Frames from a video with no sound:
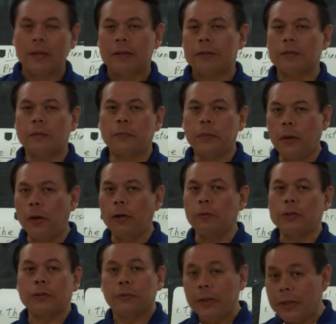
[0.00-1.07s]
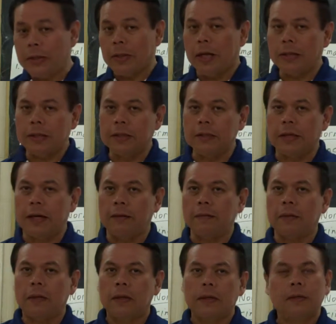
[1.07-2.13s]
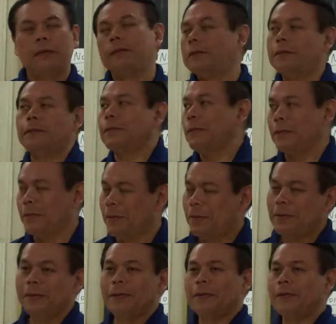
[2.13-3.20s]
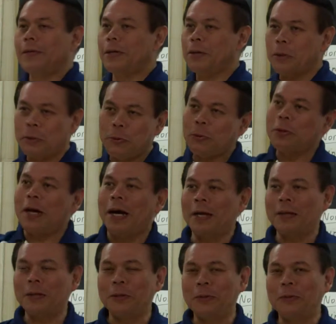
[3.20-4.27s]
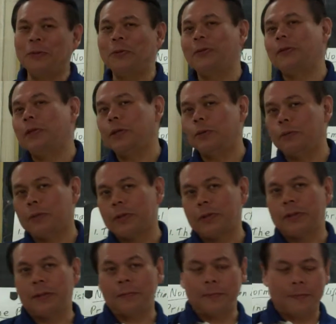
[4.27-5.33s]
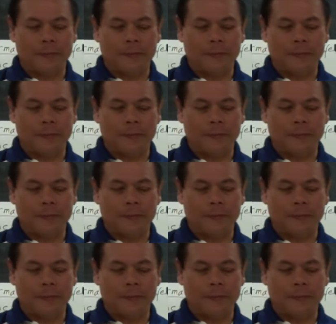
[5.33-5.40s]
So Paul was criticizing them. No. There's a true God that you need to worship.